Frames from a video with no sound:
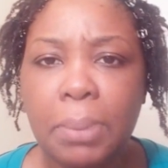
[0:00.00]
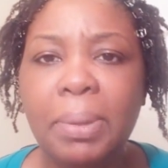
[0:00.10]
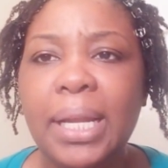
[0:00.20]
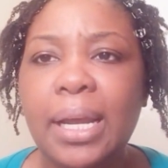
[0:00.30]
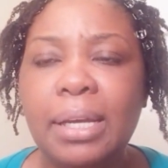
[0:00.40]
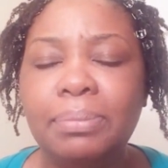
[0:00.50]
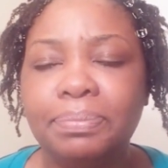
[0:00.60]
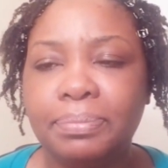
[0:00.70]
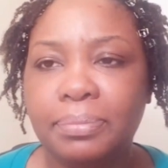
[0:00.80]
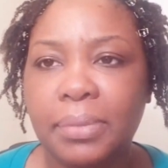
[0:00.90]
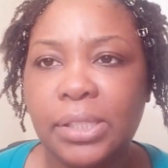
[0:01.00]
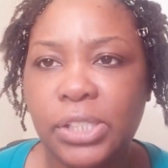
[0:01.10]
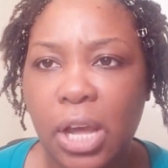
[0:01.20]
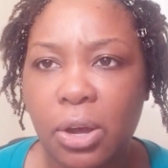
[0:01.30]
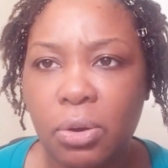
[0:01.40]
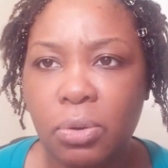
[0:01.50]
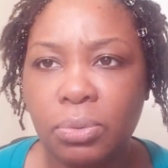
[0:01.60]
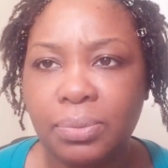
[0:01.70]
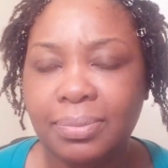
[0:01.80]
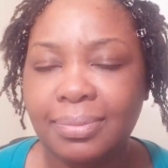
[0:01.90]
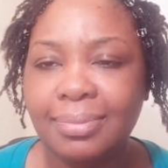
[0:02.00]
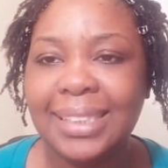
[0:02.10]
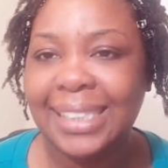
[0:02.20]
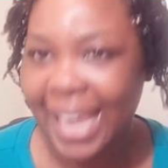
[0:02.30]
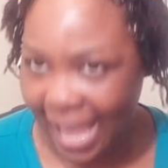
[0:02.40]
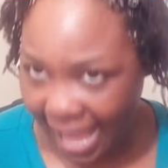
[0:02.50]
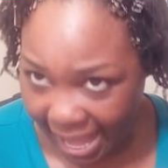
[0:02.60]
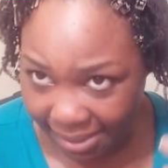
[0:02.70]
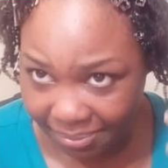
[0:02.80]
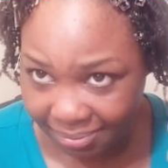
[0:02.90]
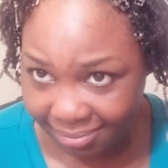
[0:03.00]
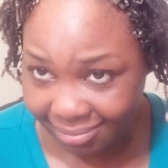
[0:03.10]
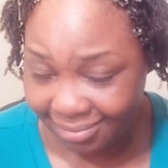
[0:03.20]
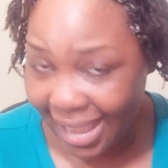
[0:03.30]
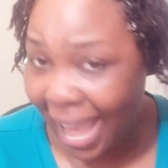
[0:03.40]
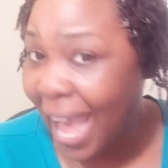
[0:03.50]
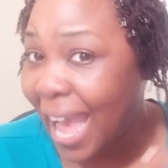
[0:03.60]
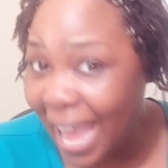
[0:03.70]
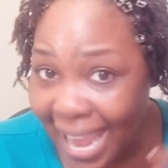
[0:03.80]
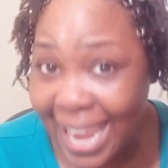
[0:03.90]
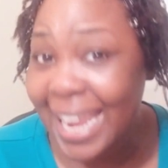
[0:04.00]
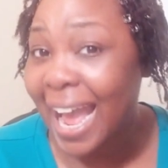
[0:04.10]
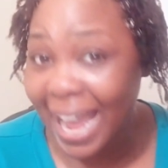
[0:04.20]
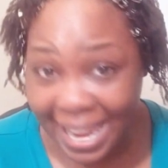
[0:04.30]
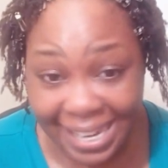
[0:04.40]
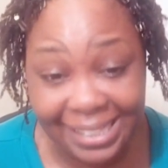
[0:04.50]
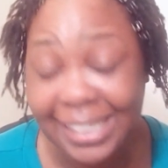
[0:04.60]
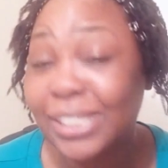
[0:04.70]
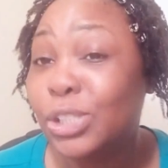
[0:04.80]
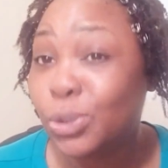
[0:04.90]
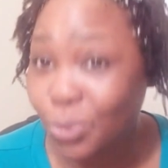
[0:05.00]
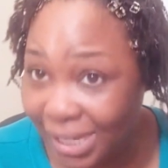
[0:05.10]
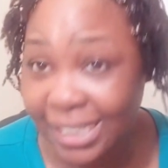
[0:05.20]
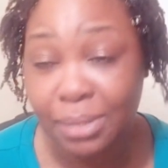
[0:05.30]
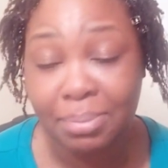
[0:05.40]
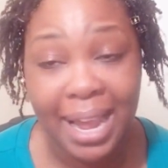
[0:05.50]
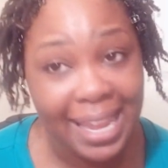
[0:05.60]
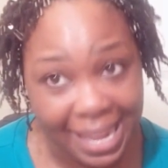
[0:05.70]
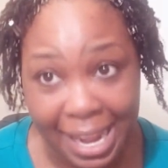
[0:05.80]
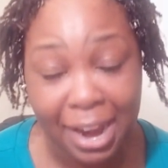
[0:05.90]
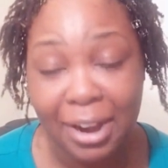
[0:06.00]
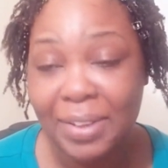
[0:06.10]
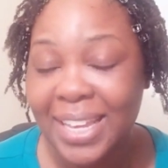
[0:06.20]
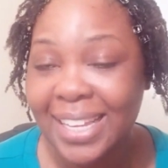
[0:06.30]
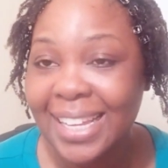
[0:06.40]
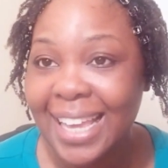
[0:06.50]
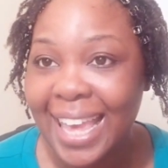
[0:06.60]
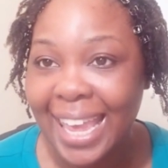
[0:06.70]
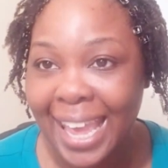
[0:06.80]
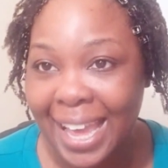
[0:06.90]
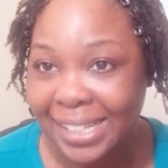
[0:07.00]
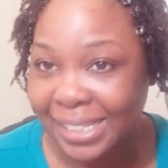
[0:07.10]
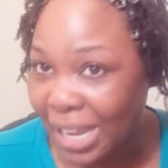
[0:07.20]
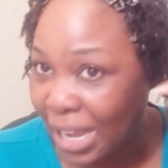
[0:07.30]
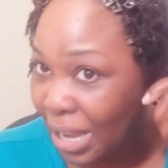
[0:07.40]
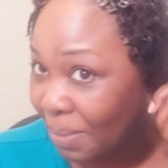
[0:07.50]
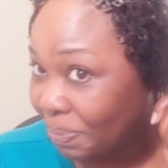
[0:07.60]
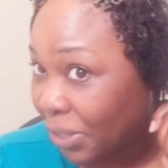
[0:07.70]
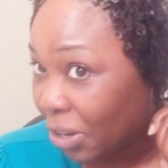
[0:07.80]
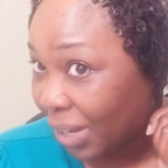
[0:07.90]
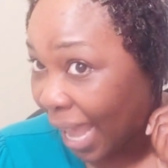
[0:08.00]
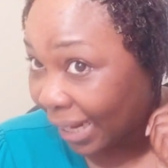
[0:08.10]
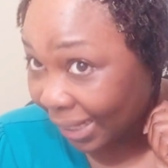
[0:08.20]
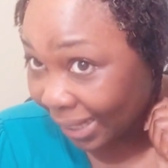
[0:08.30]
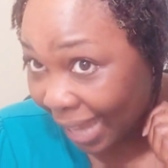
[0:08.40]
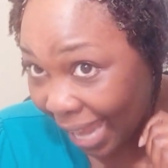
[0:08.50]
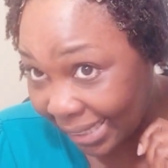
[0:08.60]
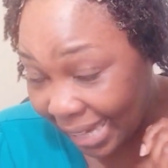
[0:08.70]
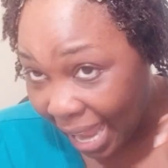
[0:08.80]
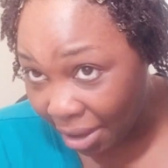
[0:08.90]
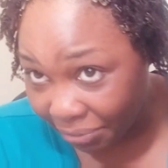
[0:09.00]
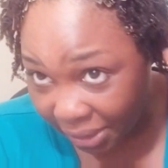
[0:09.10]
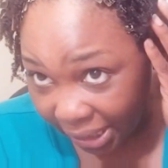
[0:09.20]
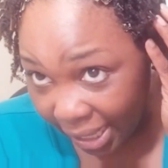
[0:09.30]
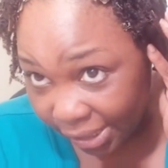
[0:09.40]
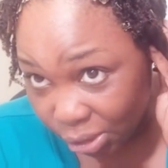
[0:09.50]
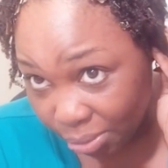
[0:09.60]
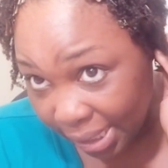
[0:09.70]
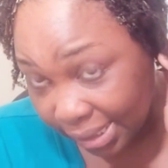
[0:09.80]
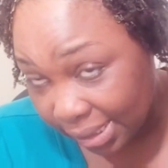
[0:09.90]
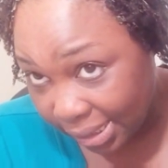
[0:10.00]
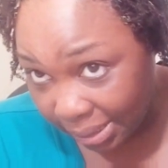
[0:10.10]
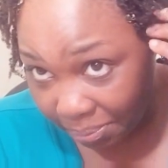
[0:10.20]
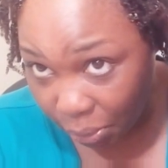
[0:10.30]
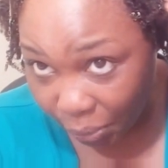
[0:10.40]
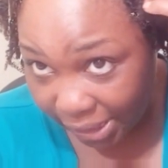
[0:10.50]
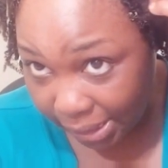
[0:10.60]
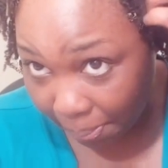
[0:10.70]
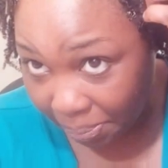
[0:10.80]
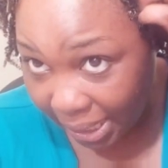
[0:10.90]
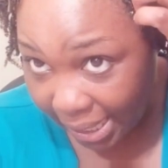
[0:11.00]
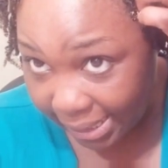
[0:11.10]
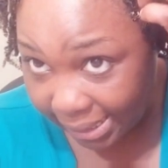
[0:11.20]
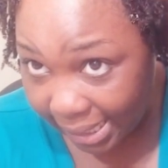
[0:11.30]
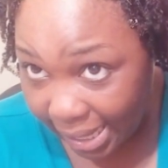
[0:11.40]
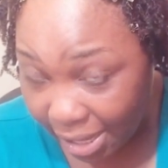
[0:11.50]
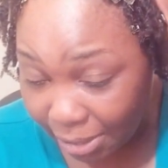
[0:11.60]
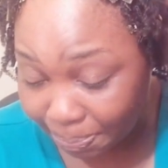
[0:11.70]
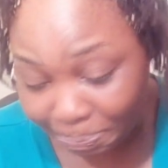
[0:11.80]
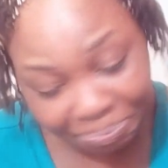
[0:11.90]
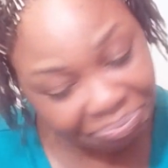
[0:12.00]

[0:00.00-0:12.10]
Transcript: But so yeah, I just twisted my hair and you know, kind of locked down the twists with some pins here,